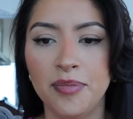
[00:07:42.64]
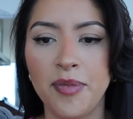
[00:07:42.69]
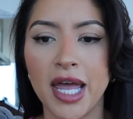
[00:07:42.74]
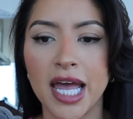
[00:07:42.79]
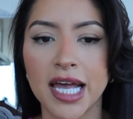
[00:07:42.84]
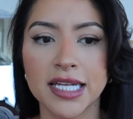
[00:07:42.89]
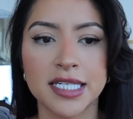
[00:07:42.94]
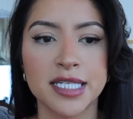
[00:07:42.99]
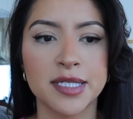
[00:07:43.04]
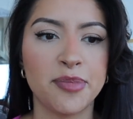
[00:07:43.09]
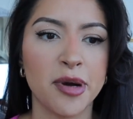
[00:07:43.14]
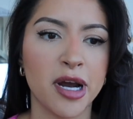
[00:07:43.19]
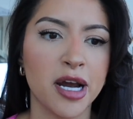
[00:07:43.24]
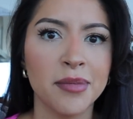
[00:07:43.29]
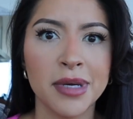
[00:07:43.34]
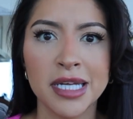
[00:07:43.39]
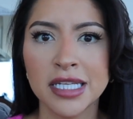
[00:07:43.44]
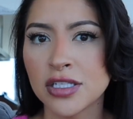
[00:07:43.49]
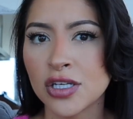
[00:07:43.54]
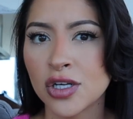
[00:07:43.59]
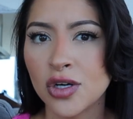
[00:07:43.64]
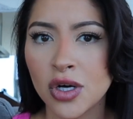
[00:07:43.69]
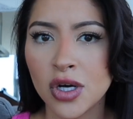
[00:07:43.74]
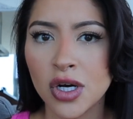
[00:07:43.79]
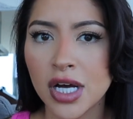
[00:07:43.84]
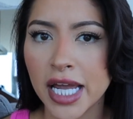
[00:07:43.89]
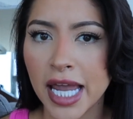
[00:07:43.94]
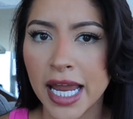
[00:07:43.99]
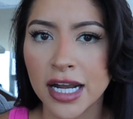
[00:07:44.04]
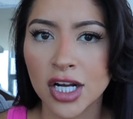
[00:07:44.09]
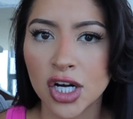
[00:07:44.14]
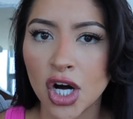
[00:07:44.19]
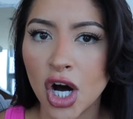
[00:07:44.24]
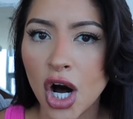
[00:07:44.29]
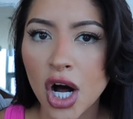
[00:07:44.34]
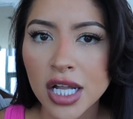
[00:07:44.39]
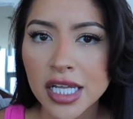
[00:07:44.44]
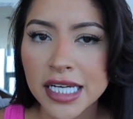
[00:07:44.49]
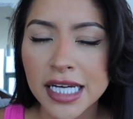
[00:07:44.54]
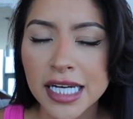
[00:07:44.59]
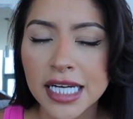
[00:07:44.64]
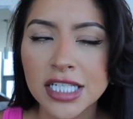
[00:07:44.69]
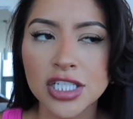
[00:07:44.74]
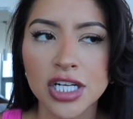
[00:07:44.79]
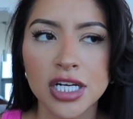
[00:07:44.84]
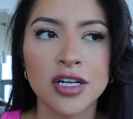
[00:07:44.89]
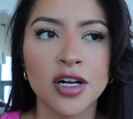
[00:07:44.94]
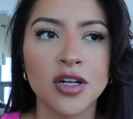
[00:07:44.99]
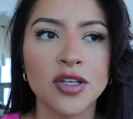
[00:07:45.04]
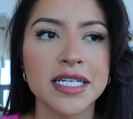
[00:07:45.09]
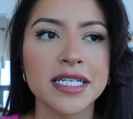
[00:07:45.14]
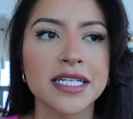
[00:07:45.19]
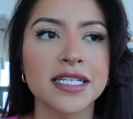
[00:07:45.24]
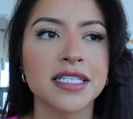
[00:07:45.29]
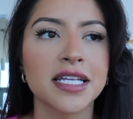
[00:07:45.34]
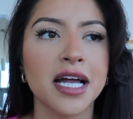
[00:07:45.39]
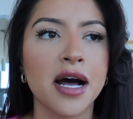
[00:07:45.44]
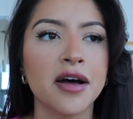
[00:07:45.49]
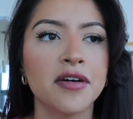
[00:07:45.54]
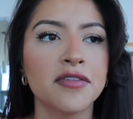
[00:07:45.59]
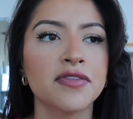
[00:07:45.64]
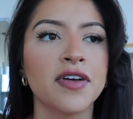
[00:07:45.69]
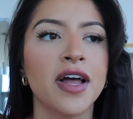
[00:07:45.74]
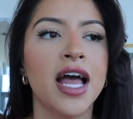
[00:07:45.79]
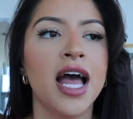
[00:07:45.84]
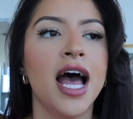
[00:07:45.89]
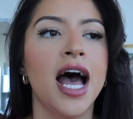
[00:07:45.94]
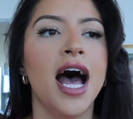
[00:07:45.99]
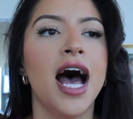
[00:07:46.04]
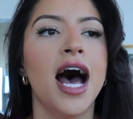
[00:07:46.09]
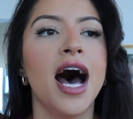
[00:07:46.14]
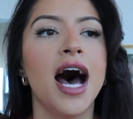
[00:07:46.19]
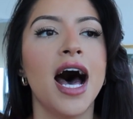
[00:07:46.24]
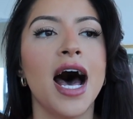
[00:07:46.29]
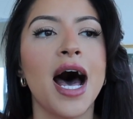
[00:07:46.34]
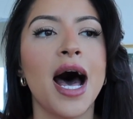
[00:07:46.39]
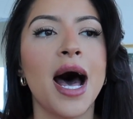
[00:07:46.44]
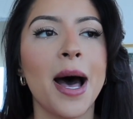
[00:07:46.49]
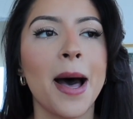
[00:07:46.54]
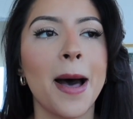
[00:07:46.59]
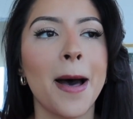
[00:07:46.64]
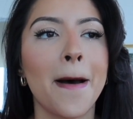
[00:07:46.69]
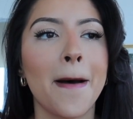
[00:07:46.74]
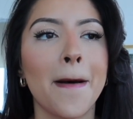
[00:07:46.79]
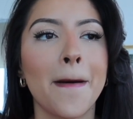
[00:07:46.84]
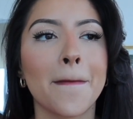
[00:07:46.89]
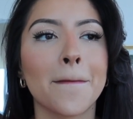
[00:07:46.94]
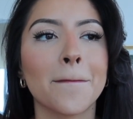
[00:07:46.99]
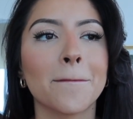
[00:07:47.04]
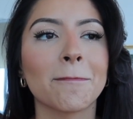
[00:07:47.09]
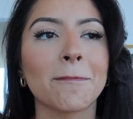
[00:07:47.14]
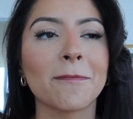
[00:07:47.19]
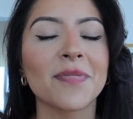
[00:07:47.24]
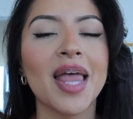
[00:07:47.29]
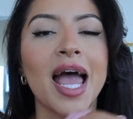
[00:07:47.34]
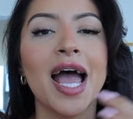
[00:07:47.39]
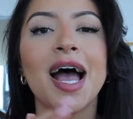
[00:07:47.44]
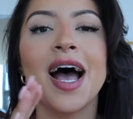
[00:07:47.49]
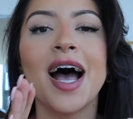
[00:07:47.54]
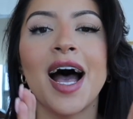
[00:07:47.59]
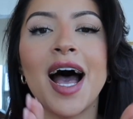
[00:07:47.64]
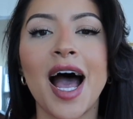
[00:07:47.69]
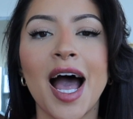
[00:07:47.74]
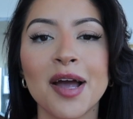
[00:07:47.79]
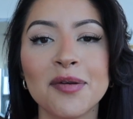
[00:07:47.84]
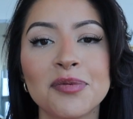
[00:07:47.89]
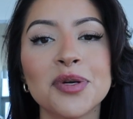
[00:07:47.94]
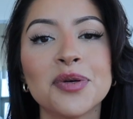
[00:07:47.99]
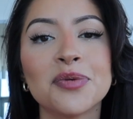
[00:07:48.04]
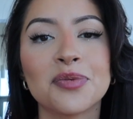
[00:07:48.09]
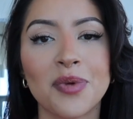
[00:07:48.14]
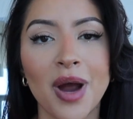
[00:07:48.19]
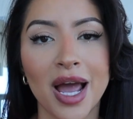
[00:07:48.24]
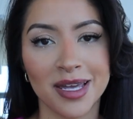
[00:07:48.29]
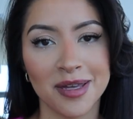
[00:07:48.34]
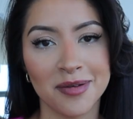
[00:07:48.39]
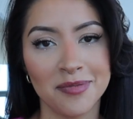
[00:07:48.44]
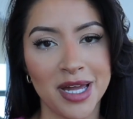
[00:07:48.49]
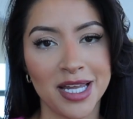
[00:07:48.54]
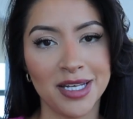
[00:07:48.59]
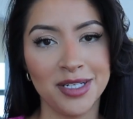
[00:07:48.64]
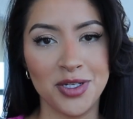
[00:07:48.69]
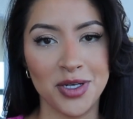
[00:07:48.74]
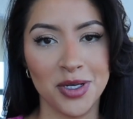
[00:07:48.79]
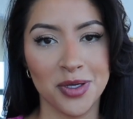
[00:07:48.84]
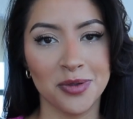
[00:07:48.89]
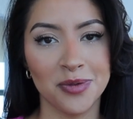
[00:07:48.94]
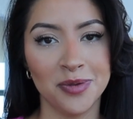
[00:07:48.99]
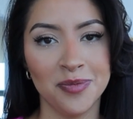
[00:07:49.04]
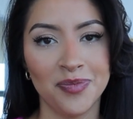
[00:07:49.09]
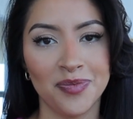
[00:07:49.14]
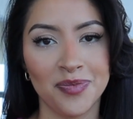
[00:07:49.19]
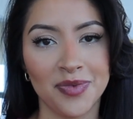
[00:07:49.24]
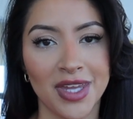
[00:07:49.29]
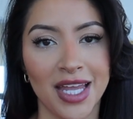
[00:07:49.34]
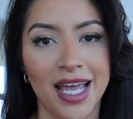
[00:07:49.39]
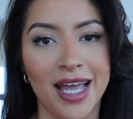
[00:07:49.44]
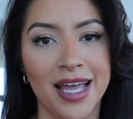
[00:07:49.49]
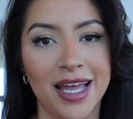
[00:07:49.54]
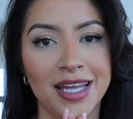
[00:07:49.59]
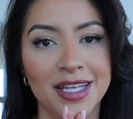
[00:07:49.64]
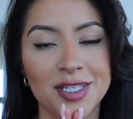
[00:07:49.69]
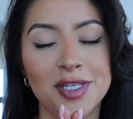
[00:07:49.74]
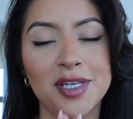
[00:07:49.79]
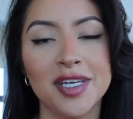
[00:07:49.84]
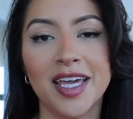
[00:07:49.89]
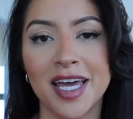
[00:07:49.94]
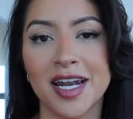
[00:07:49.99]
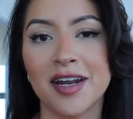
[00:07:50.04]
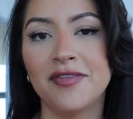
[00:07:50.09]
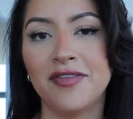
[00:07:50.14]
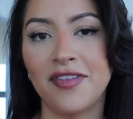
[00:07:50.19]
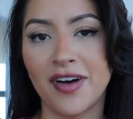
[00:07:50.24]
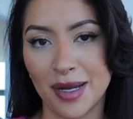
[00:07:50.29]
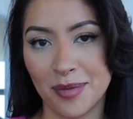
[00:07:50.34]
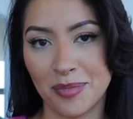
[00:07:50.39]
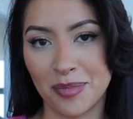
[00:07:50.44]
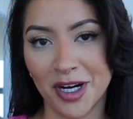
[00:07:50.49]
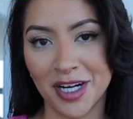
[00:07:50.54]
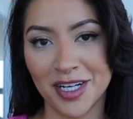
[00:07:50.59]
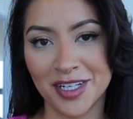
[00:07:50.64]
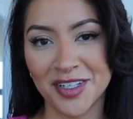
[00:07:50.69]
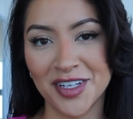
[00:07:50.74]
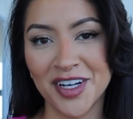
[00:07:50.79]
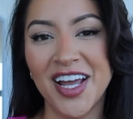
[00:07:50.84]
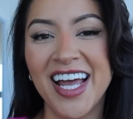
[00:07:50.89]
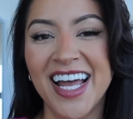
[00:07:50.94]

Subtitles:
experimental in college and all this stuff. I would recommend you to get a vibrator.